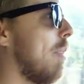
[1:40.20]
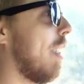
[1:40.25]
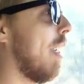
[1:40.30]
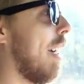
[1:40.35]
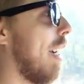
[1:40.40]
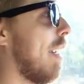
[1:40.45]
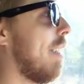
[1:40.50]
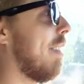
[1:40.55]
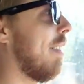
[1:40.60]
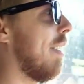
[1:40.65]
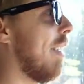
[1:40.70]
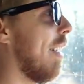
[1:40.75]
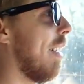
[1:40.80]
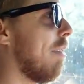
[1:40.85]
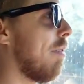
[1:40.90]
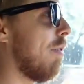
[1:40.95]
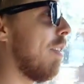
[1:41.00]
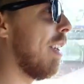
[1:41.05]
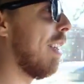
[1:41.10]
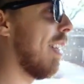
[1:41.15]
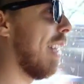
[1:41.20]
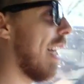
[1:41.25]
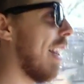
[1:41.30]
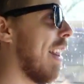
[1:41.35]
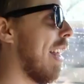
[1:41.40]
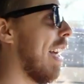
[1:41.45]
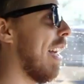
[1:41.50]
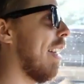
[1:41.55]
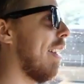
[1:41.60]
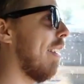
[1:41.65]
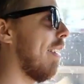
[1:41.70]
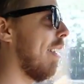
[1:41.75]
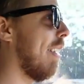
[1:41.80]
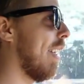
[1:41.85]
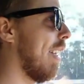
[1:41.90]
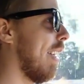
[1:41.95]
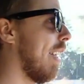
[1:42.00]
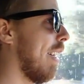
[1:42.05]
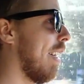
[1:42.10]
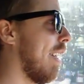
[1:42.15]
Them to actually like vent like that,
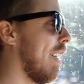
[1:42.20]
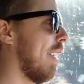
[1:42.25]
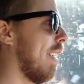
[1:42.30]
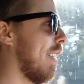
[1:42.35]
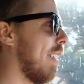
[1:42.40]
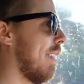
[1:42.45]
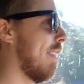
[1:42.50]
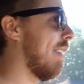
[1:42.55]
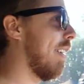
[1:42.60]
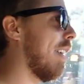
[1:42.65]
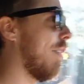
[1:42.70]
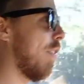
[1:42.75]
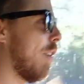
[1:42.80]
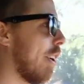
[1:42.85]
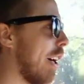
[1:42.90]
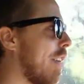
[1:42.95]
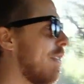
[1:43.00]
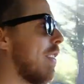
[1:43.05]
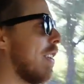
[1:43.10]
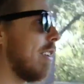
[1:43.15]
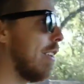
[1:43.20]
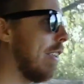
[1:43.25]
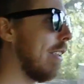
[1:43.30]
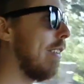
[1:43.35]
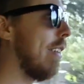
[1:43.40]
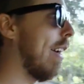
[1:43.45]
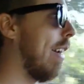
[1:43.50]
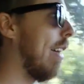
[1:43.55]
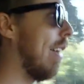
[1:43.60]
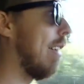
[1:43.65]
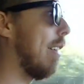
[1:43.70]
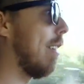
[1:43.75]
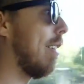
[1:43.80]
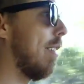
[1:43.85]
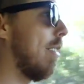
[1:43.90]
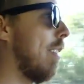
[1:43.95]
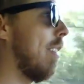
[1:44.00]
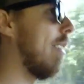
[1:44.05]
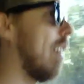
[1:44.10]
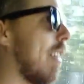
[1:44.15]
it's like, if you're having a good day,
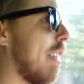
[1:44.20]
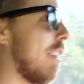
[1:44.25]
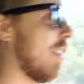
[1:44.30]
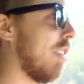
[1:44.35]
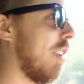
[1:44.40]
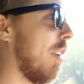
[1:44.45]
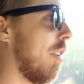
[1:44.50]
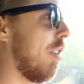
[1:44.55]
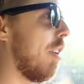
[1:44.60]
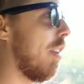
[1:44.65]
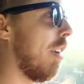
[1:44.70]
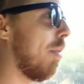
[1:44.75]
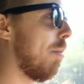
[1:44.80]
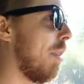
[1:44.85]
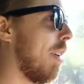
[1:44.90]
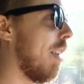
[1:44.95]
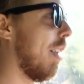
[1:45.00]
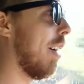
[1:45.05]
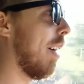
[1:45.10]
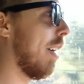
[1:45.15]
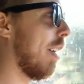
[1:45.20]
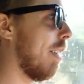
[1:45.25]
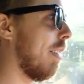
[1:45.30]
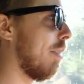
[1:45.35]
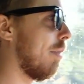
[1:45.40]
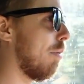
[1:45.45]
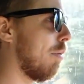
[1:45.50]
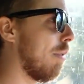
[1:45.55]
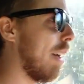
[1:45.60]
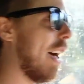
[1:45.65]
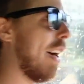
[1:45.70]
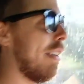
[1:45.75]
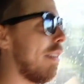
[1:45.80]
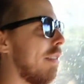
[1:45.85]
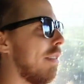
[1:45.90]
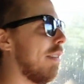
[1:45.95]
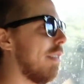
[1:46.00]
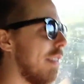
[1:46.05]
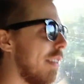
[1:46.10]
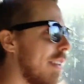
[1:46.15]
you're not just gonna turn around and be like, wow,
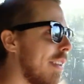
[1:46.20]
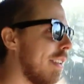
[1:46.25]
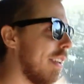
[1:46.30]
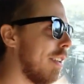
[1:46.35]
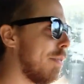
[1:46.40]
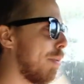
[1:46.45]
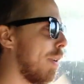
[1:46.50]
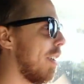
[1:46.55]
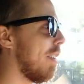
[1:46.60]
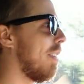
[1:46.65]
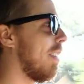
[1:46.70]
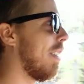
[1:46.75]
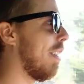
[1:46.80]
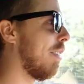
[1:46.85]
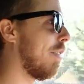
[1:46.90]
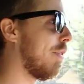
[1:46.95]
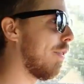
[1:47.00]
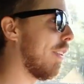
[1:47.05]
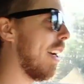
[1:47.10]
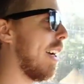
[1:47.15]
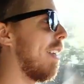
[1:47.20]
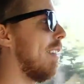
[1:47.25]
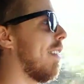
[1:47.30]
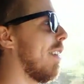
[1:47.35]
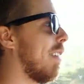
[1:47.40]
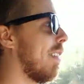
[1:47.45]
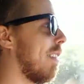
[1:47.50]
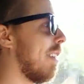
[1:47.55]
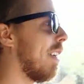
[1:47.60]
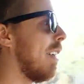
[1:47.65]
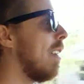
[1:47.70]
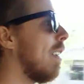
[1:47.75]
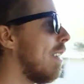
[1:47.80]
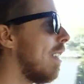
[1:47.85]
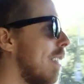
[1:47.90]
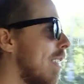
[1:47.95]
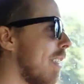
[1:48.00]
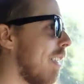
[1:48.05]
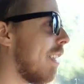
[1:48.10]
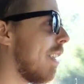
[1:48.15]
this person is fat and ugly.
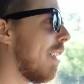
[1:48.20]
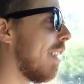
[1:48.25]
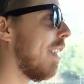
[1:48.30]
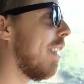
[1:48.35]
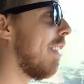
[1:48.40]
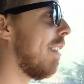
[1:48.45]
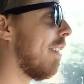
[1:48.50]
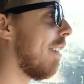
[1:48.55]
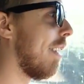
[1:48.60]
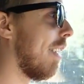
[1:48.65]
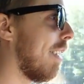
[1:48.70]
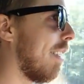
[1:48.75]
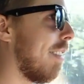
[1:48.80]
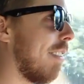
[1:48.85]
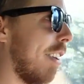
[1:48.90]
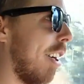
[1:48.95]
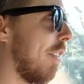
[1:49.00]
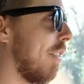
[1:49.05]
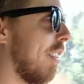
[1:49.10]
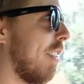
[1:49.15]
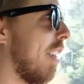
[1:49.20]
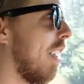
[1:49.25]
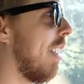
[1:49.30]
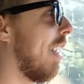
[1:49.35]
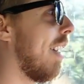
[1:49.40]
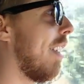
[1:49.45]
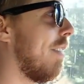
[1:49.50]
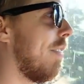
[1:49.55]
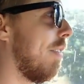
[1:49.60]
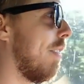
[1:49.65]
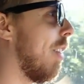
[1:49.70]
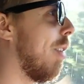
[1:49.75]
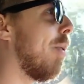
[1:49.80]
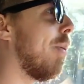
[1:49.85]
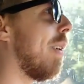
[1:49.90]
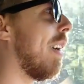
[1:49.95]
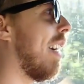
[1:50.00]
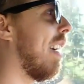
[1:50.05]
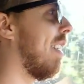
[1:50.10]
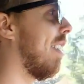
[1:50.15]
It's like just all of a sudden out of
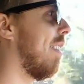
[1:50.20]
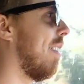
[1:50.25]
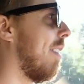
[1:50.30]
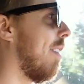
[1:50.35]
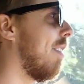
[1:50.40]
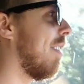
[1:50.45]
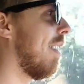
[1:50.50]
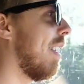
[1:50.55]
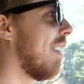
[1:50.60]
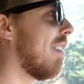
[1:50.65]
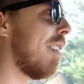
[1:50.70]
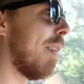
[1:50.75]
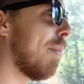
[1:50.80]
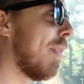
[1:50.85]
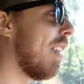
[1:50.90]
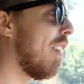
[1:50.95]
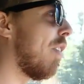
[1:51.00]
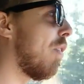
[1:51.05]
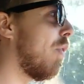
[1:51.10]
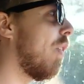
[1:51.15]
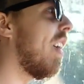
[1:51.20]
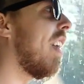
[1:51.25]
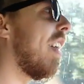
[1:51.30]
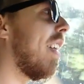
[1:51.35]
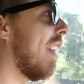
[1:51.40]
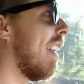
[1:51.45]
nowhere. So it's like something's feeding